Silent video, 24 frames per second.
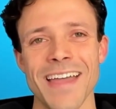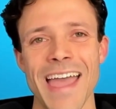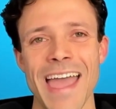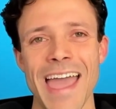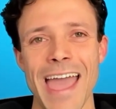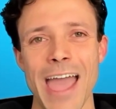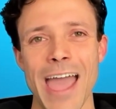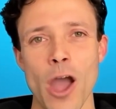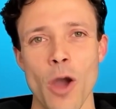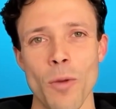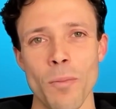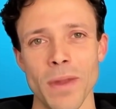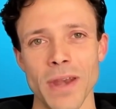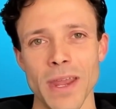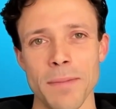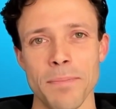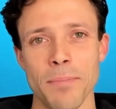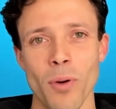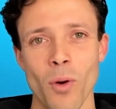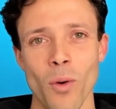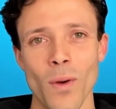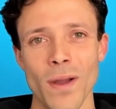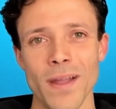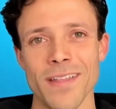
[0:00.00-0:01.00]
how many
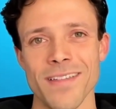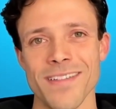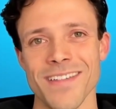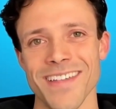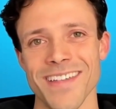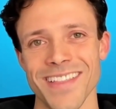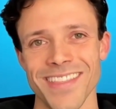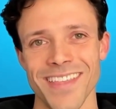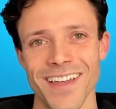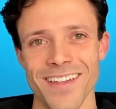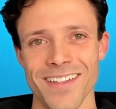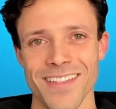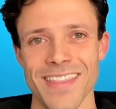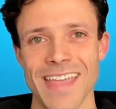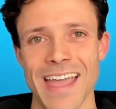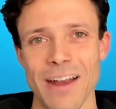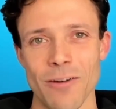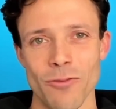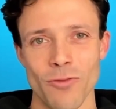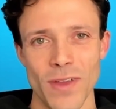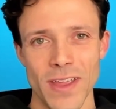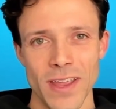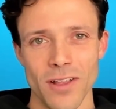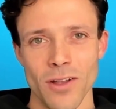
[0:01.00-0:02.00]
points does that
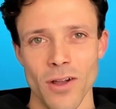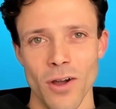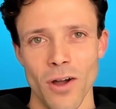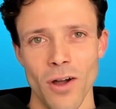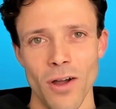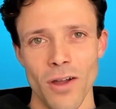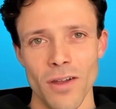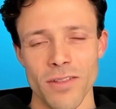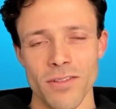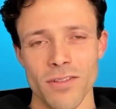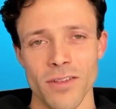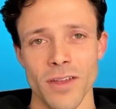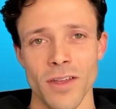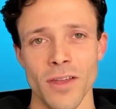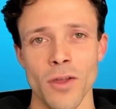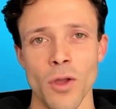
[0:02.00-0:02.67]
rate cost?